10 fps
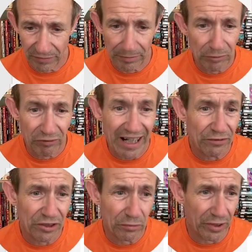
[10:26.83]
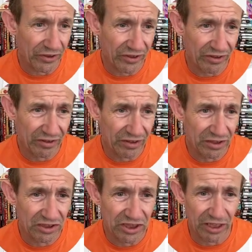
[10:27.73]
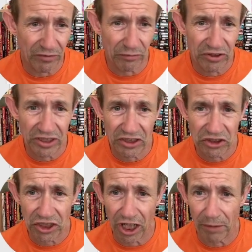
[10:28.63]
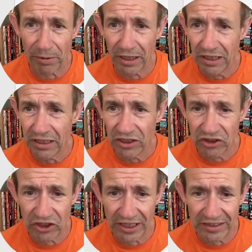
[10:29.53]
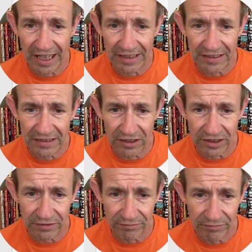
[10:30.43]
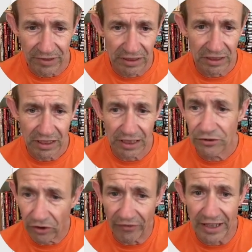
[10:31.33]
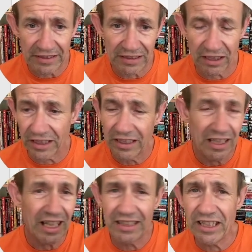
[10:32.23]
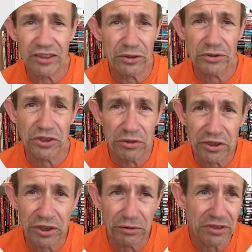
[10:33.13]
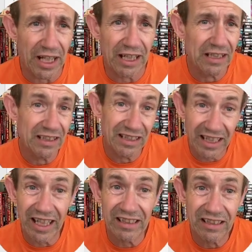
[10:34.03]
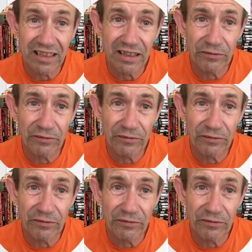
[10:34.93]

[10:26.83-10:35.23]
Maybe rounded ones instead of obviously this sharper zigzag design. And you've got that design, and then of course you can use that again.